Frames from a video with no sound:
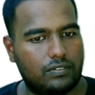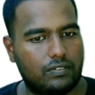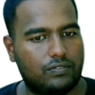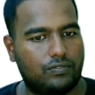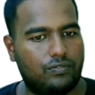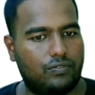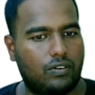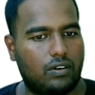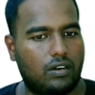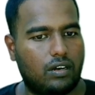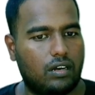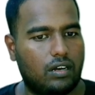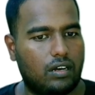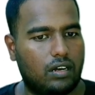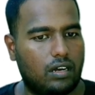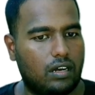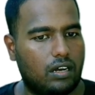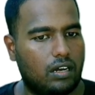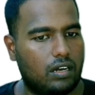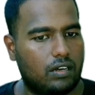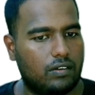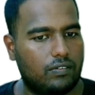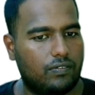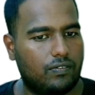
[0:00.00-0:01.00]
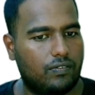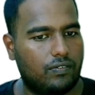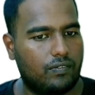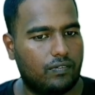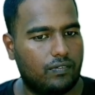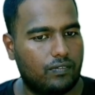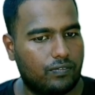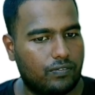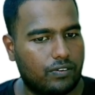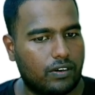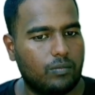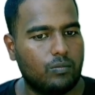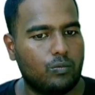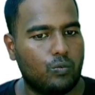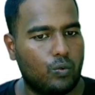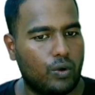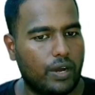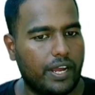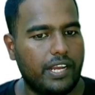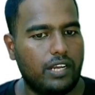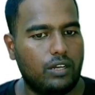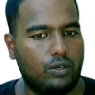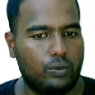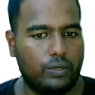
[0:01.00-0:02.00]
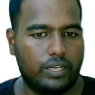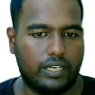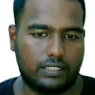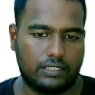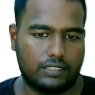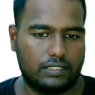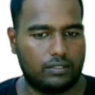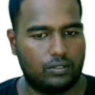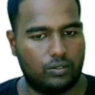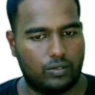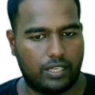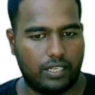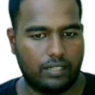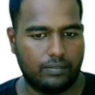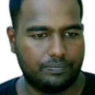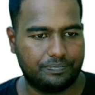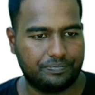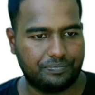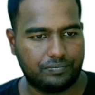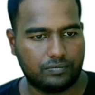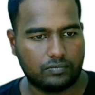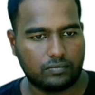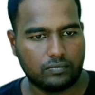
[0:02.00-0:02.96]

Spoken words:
from Y to X? Okay.